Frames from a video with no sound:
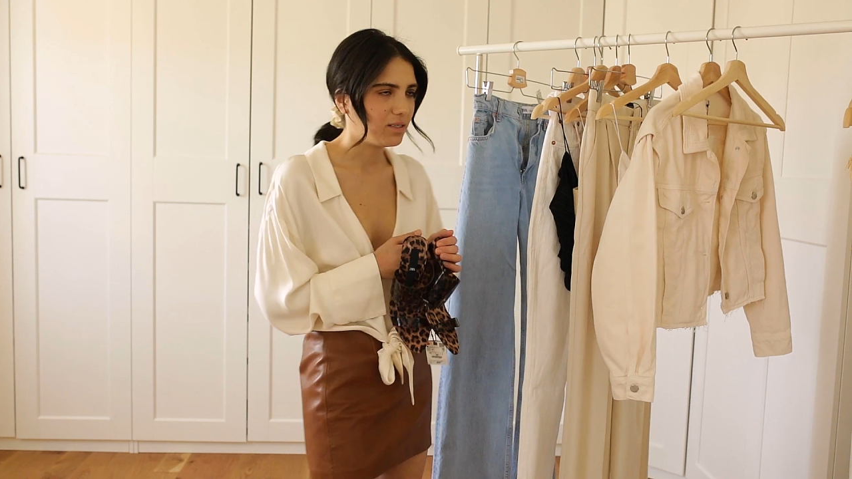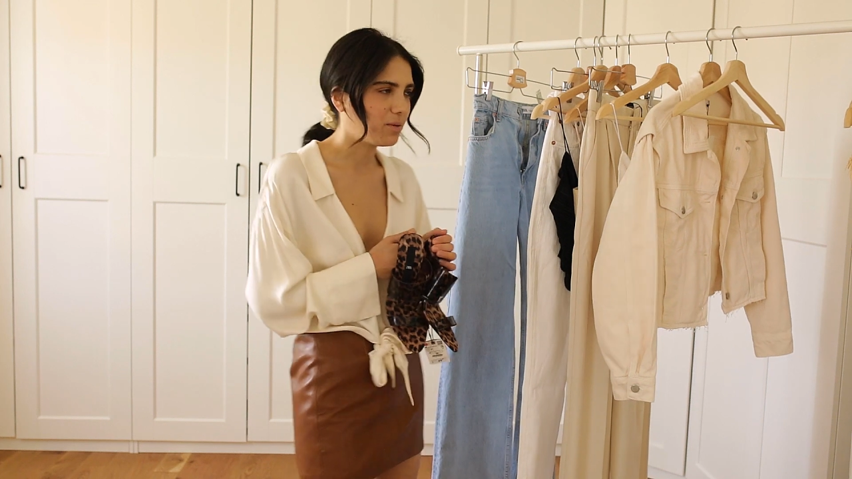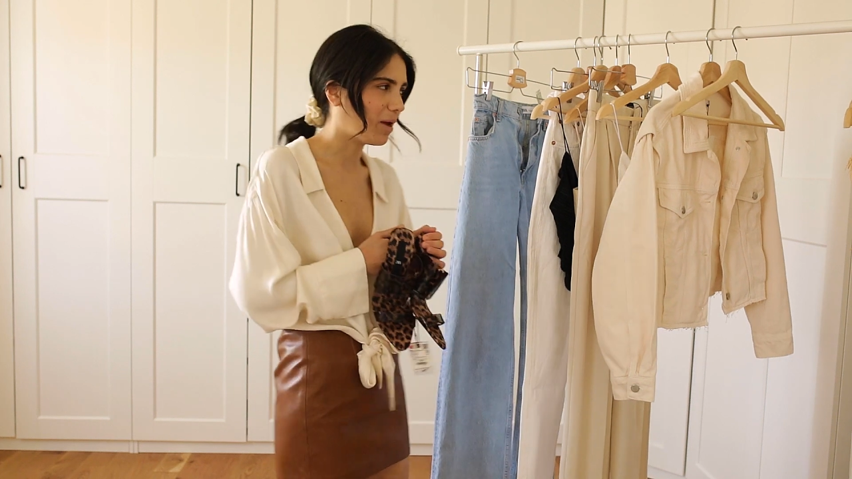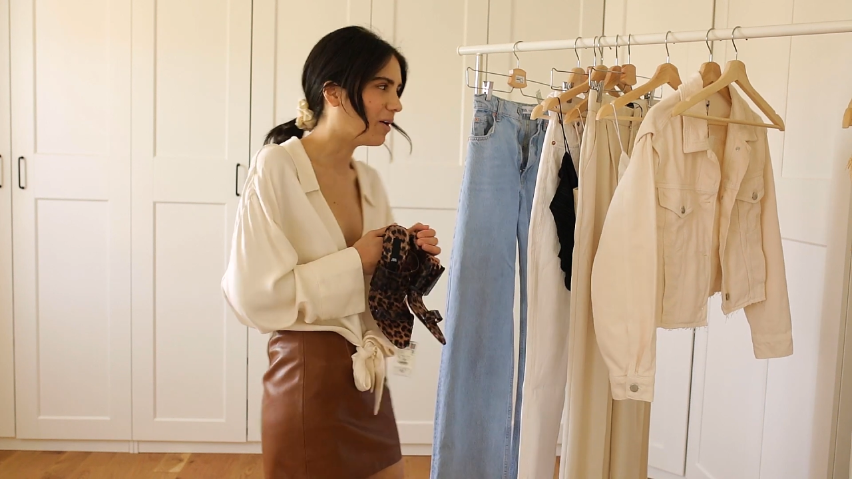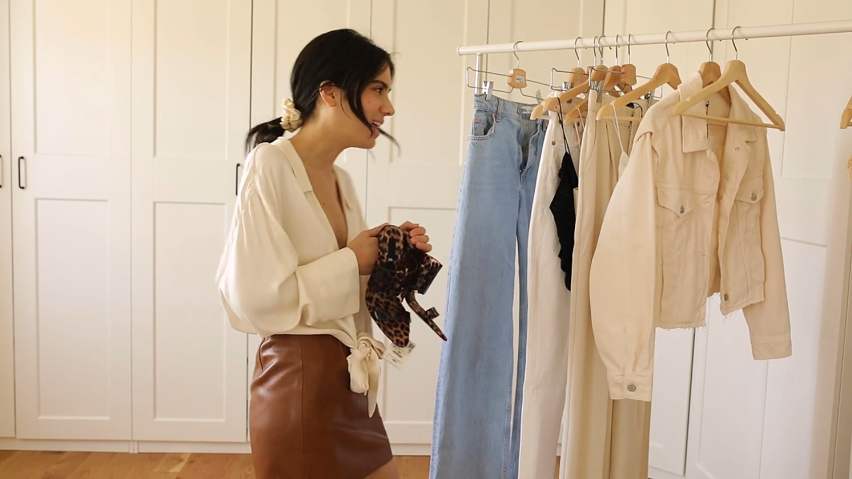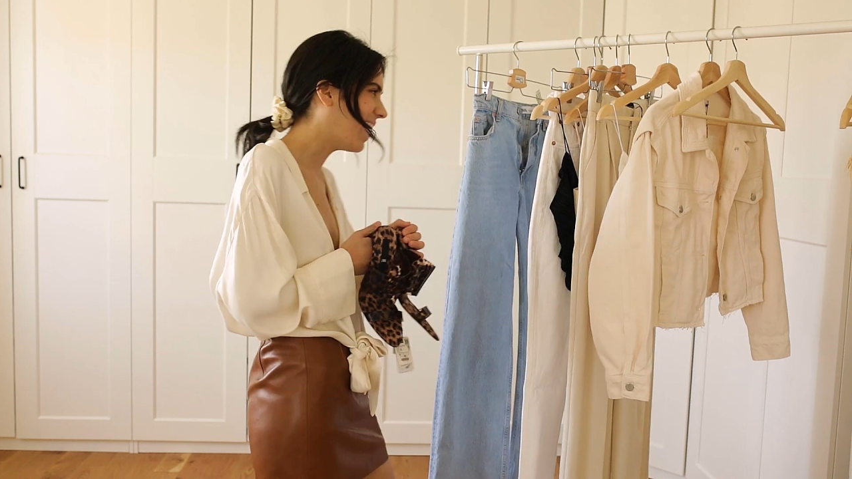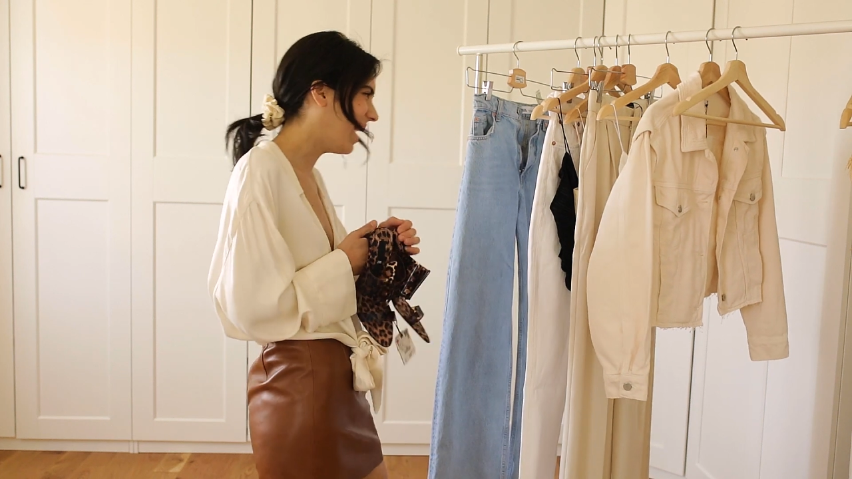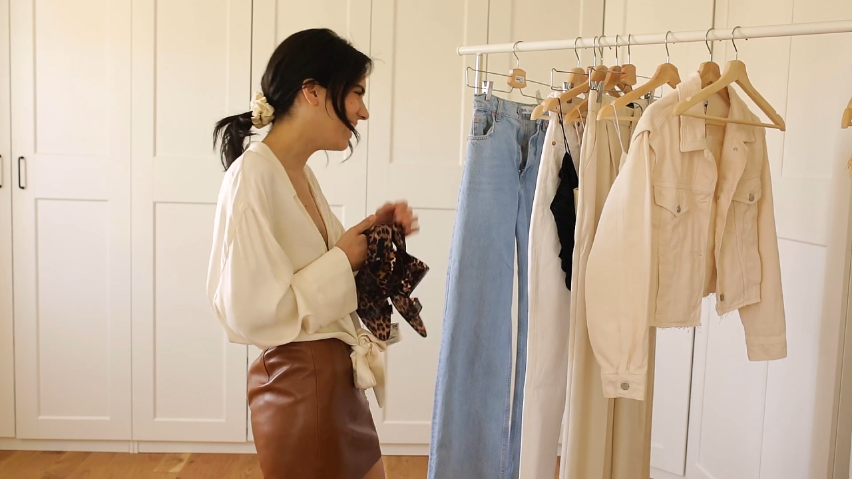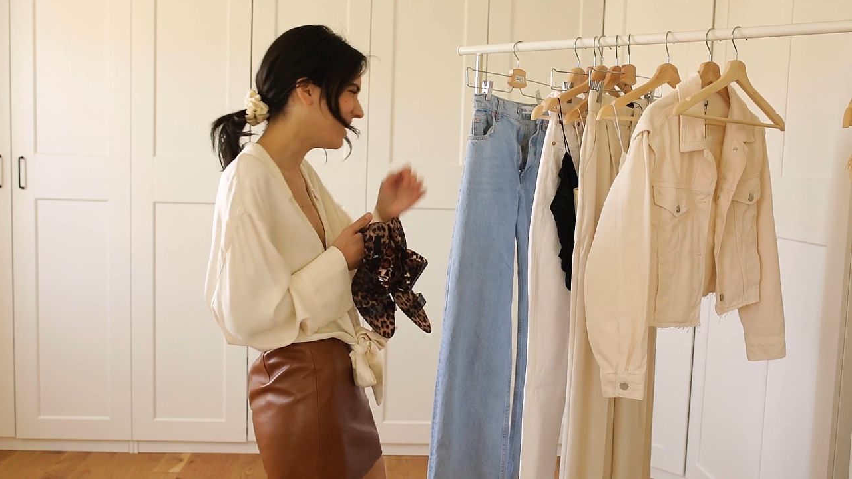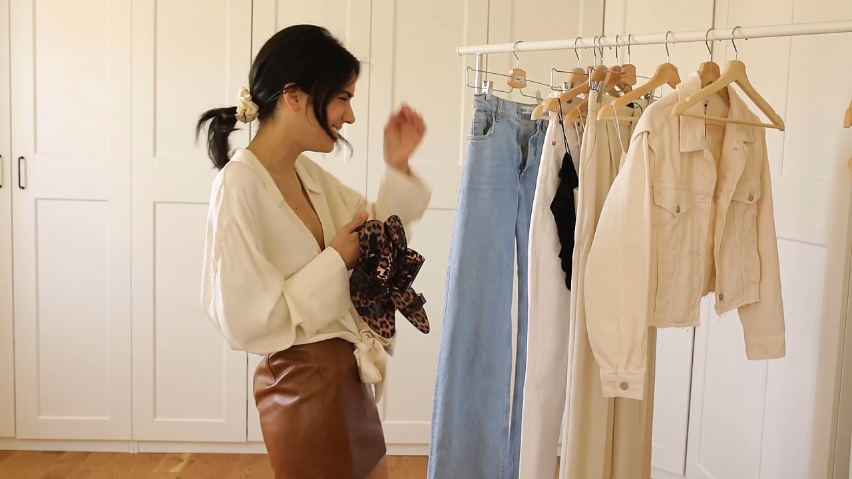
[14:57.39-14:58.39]
to be
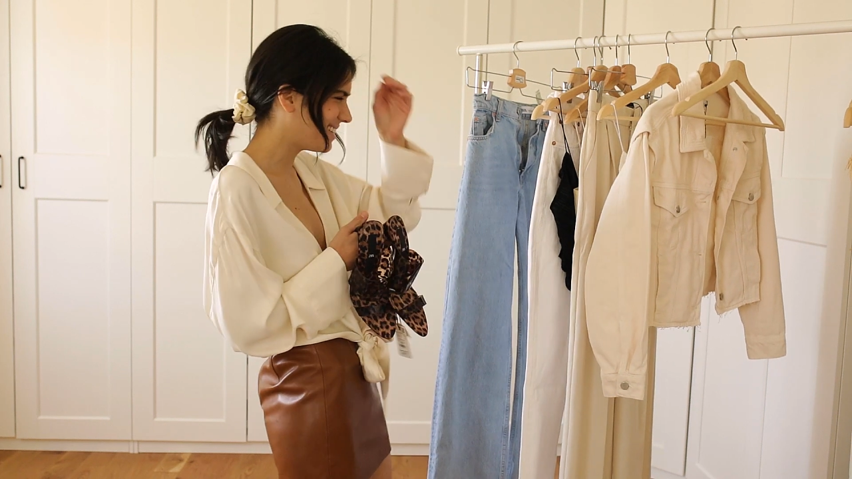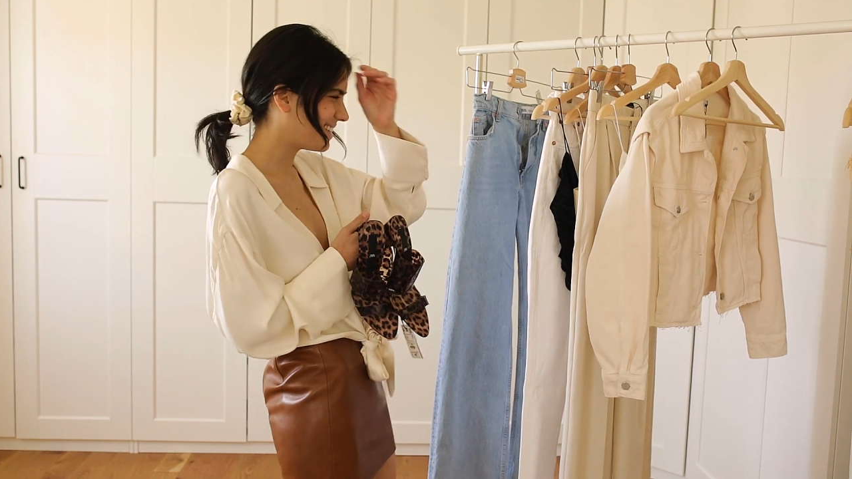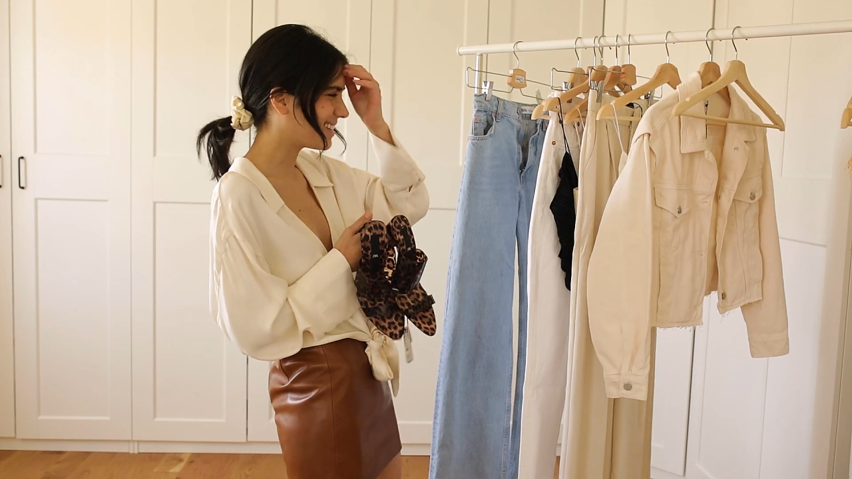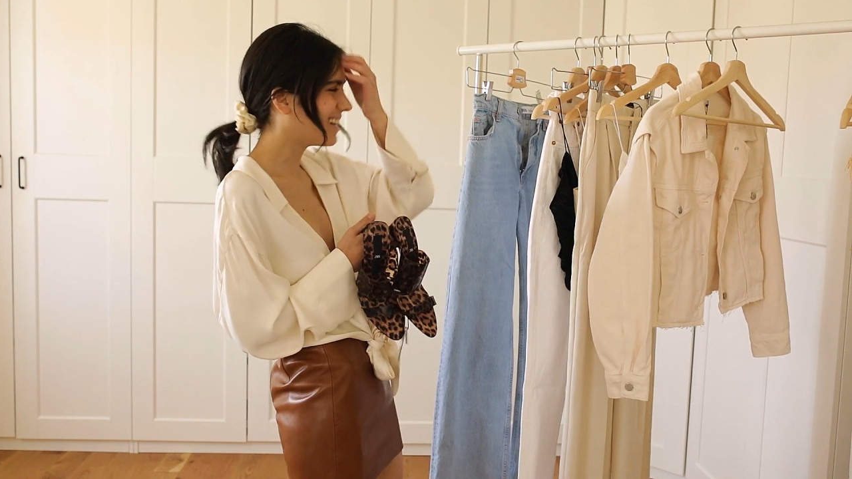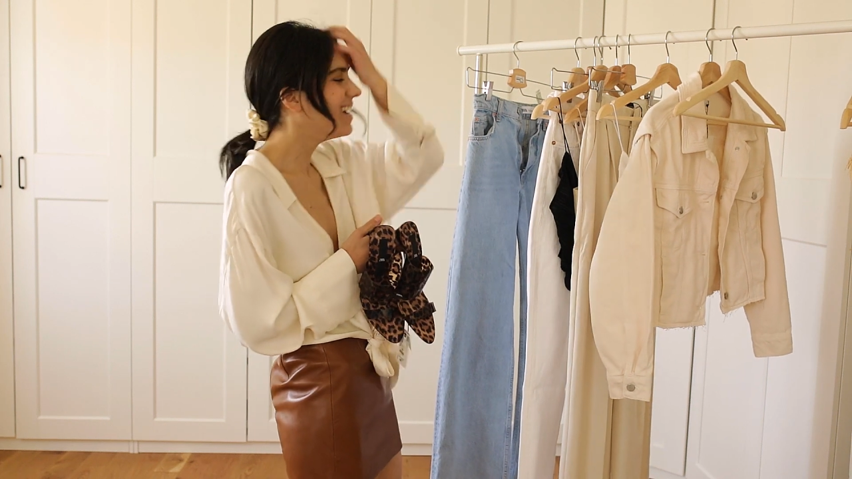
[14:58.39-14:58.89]
honest.